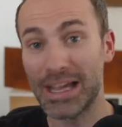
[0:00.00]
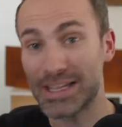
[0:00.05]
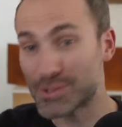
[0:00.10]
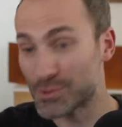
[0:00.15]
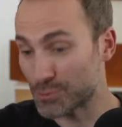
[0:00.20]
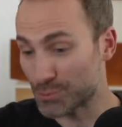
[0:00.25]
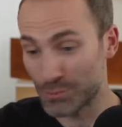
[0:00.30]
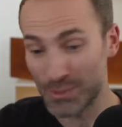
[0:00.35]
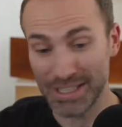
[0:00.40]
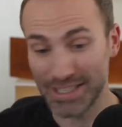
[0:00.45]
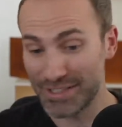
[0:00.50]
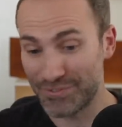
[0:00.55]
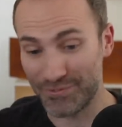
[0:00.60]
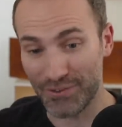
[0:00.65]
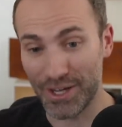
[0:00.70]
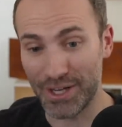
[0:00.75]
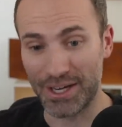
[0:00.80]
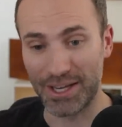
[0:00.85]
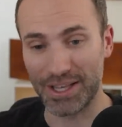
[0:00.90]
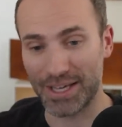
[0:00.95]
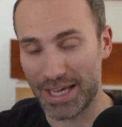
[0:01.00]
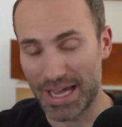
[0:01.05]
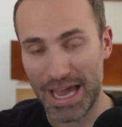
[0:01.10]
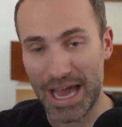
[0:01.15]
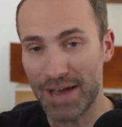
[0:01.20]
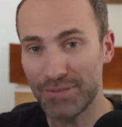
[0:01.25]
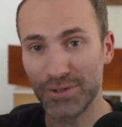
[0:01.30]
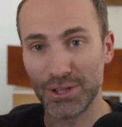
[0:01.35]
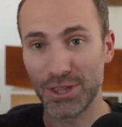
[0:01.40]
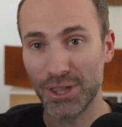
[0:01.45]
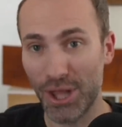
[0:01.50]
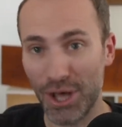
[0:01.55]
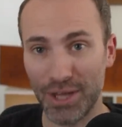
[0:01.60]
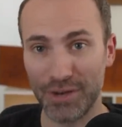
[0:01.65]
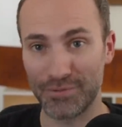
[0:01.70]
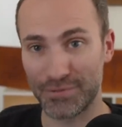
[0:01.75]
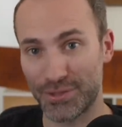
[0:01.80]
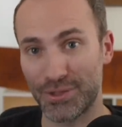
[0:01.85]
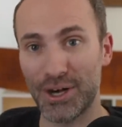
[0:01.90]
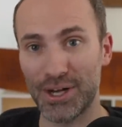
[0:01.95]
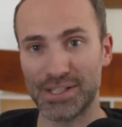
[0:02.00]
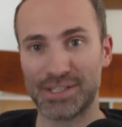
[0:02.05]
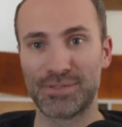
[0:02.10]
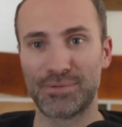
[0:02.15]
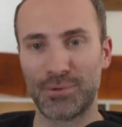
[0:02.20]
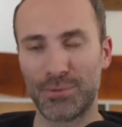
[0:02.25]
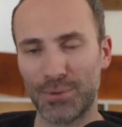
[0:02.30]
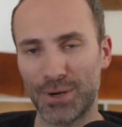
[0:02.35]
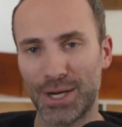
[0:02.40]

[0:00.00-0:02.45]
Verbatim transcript: It's really fun. Like I have a lot of thoughts for